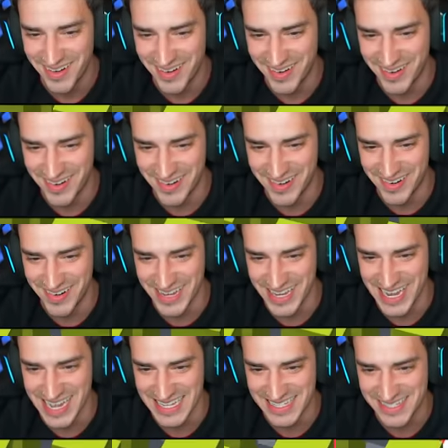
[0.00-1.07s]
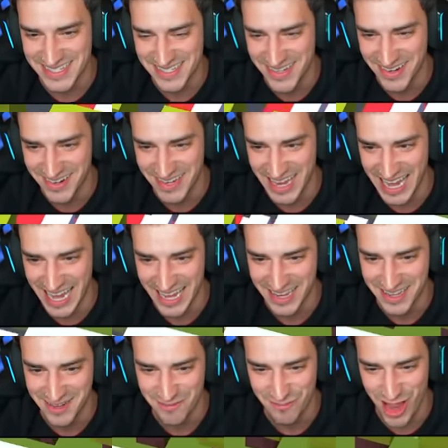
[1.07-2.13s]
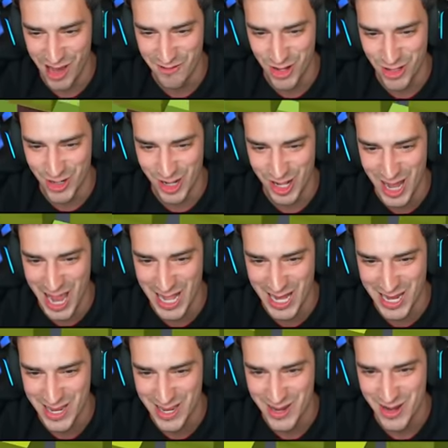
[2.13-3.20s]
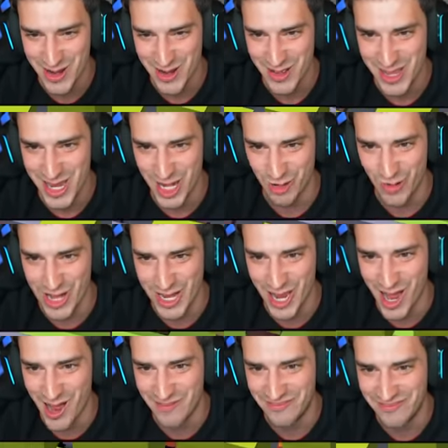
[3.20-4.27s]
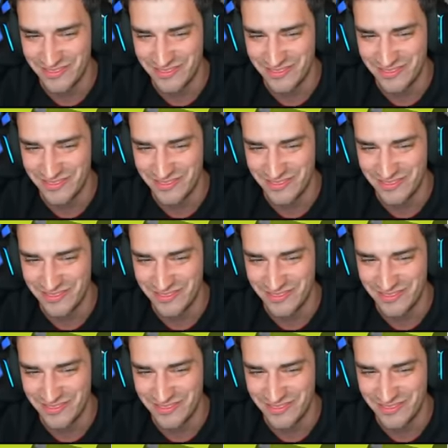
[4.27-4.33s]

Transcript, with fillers: Oh, yes. Okay, five hundred eighty. Here we come.